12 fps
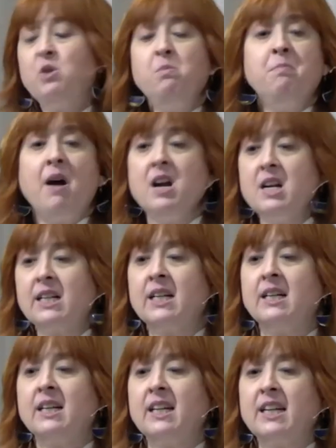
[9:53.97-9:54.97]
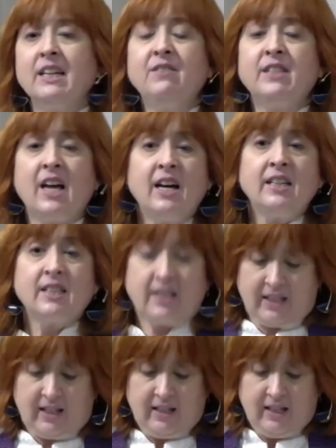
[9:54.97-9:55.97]
So Mark gives
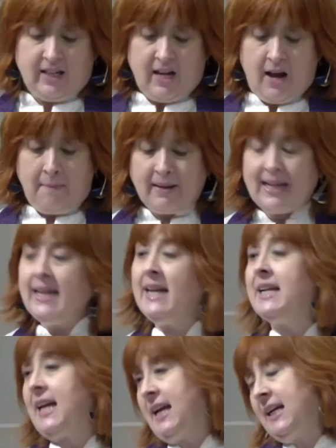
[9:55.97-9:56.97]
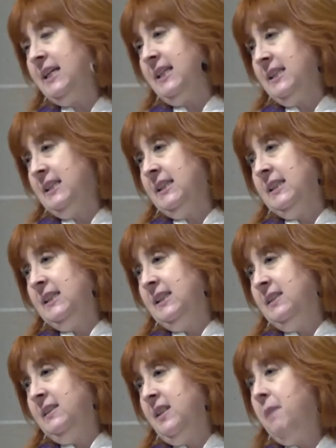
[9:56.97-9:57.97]
us a beginning
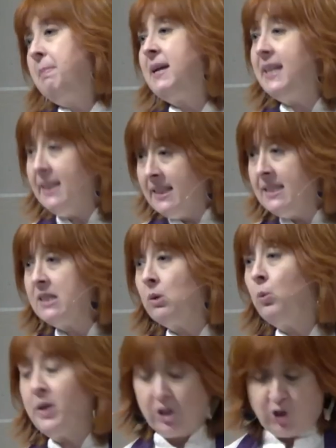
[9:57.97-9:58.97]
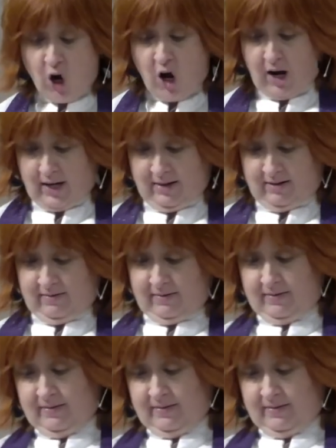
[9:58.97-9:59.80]
that begins with John.